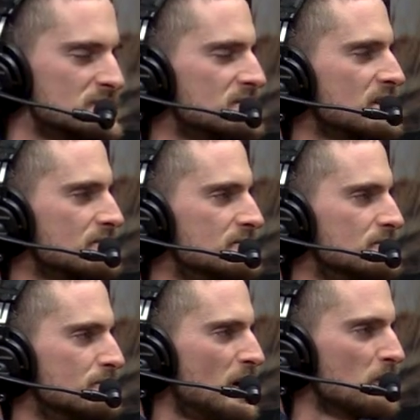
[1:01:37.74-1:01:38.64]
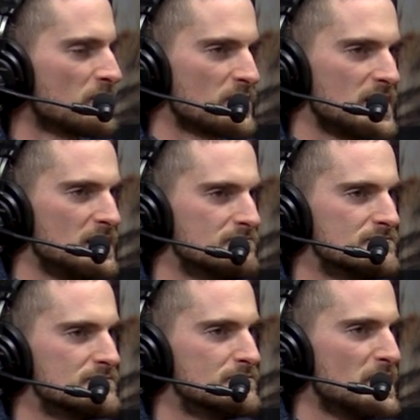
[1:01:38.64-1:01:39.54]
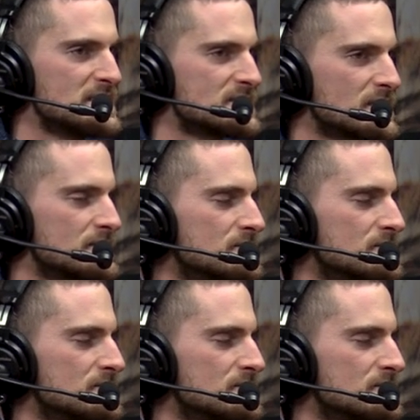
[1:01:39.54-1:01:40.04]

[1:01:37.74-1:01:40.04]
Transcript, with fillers: Just like Same. armor frame, basic.